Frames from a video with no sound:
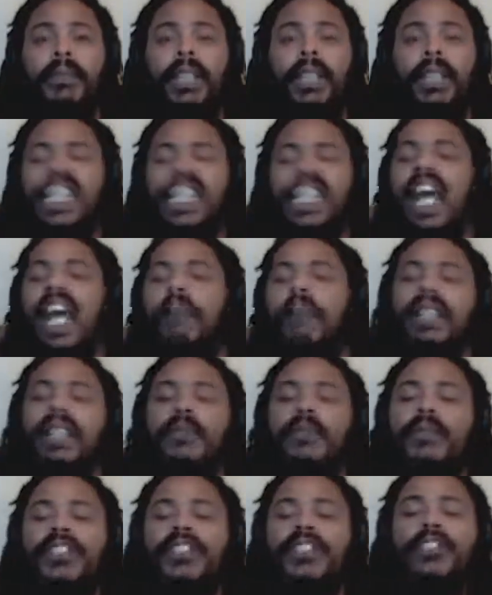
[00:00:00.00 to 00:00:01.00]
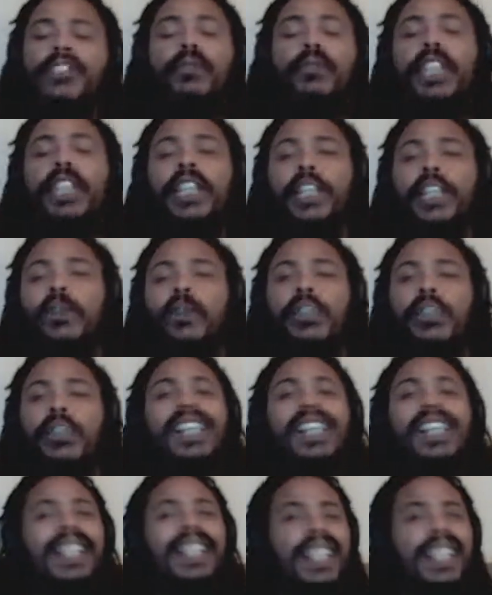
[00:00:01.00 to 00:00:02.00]
Yeah, but it was still really cool.
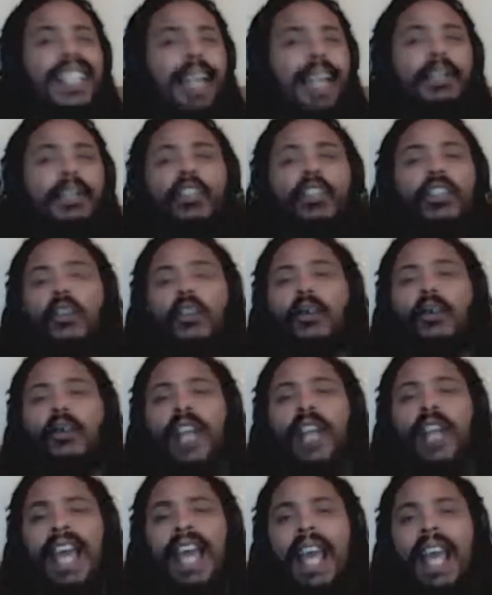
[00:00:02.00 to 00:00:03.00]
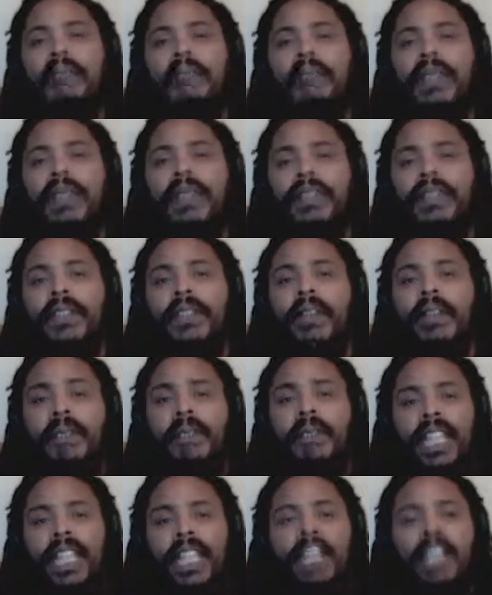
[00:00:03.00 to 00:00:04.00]
Yeah, but look what happened
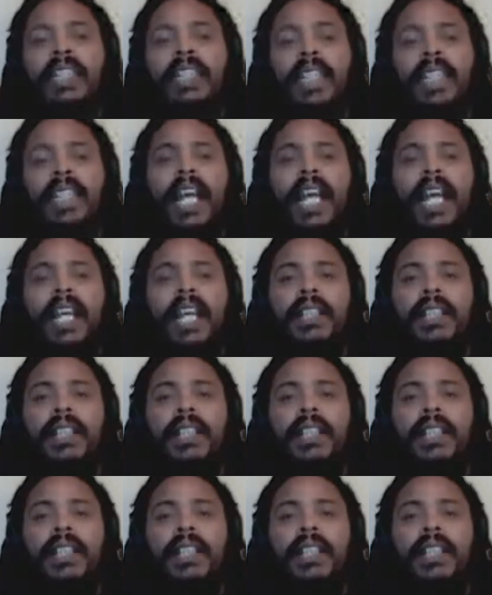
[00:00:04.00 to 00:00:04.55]
because of that.